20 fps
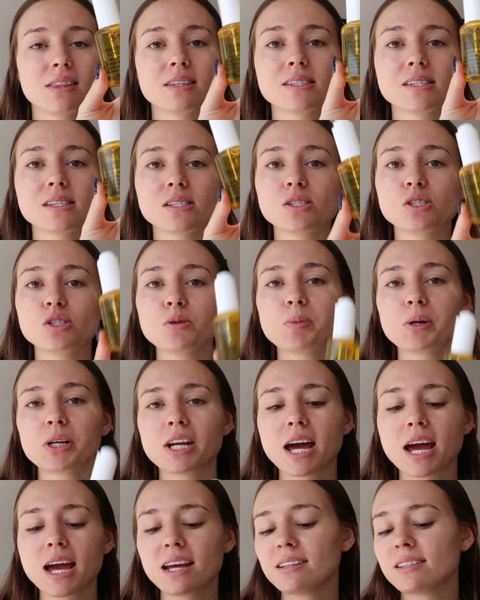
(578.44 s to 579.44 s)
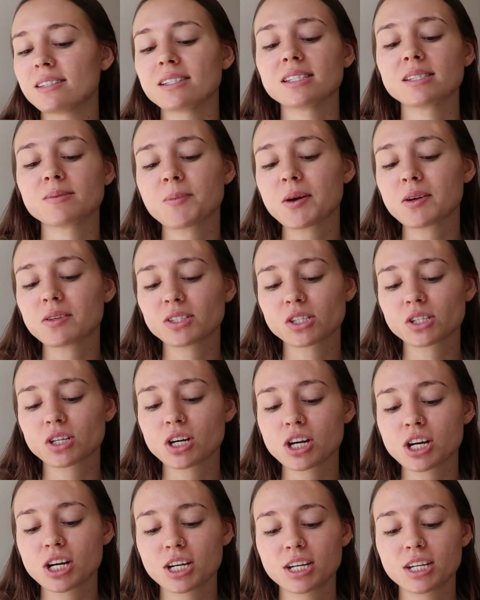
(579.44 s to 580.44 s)
This is super nice. It smells
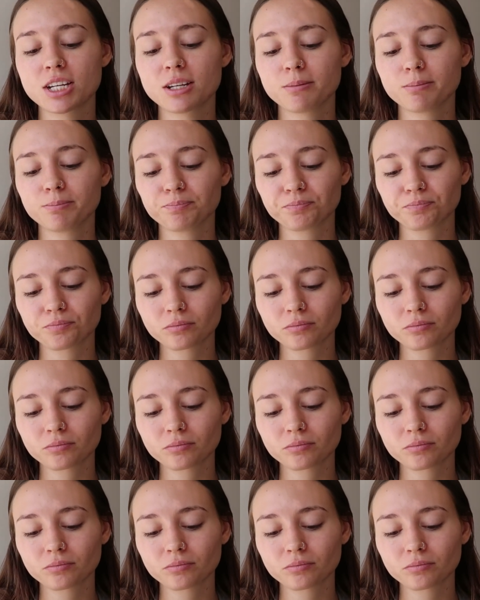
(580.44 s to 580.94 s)
good.